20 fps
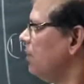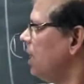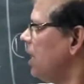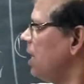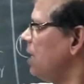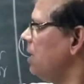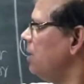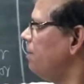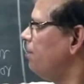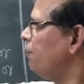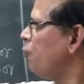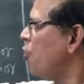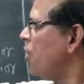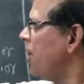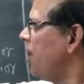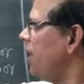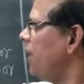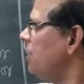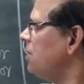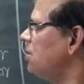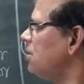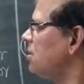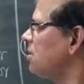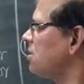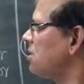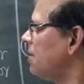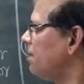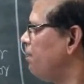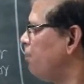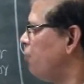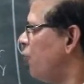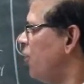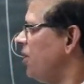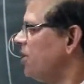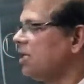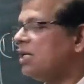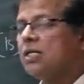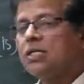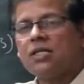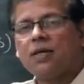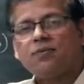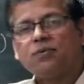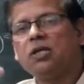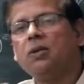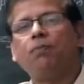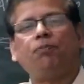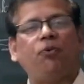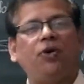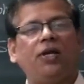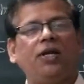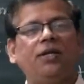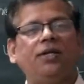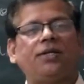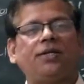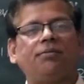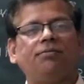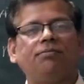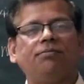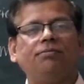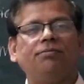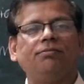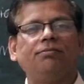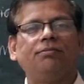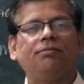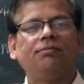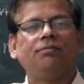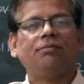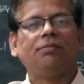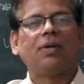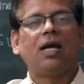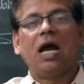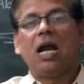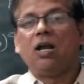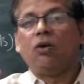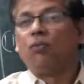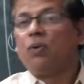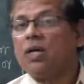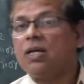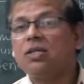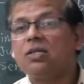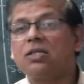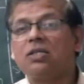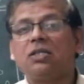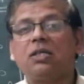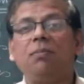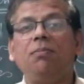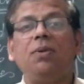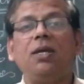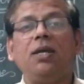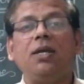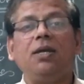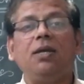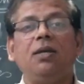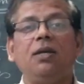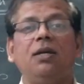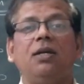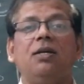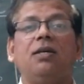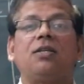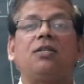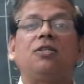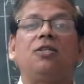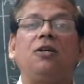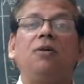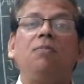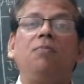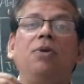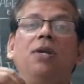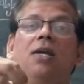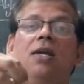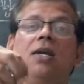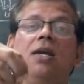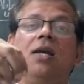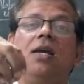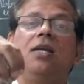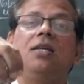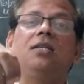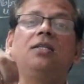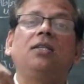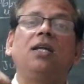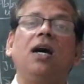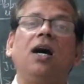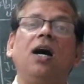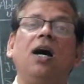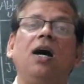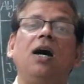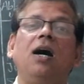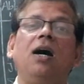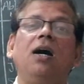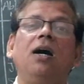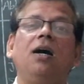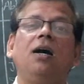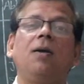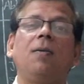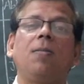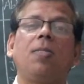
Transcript: In points, subpoints and sub-subpoint. And what is summary? Summary is the